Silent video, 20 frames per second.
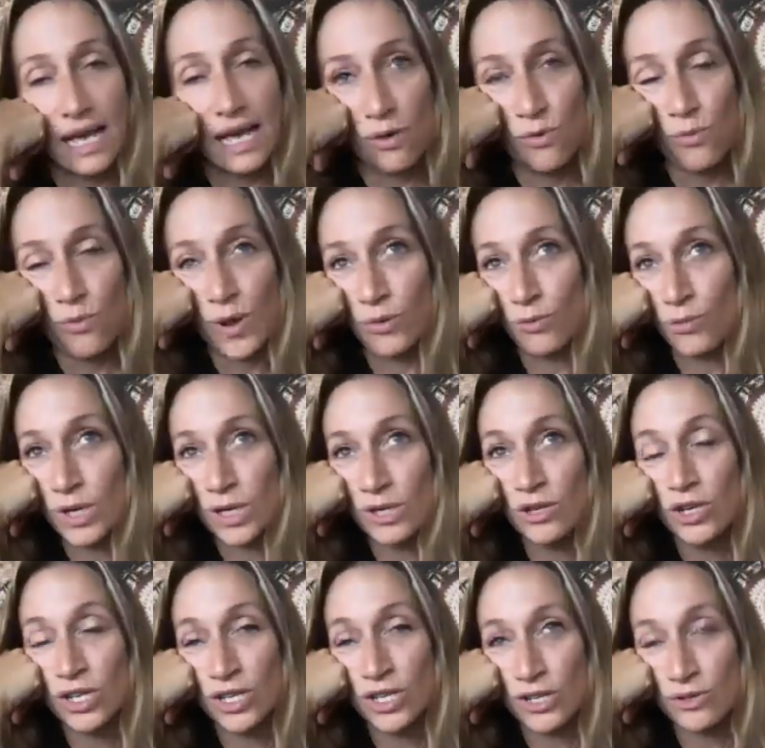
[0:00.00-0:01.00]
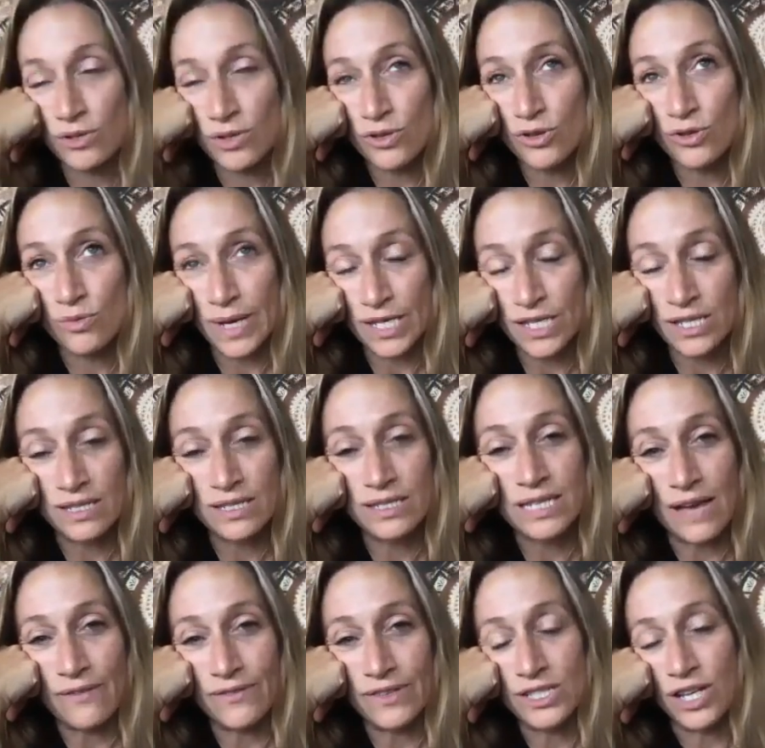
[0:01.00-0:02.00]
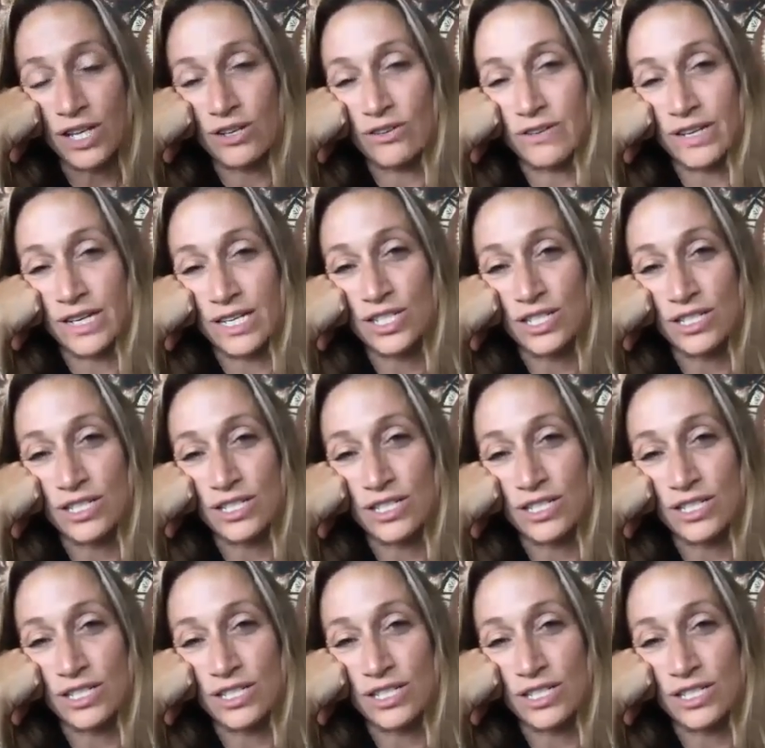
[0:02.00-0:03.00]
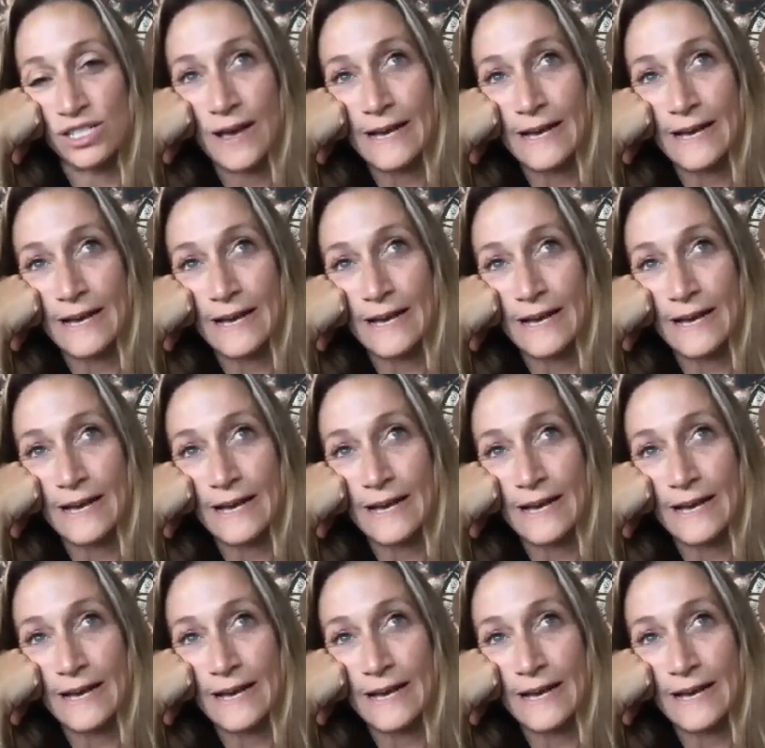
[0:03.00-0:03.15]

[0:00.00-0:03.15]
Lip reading: when we look, you mentioned seventh generations.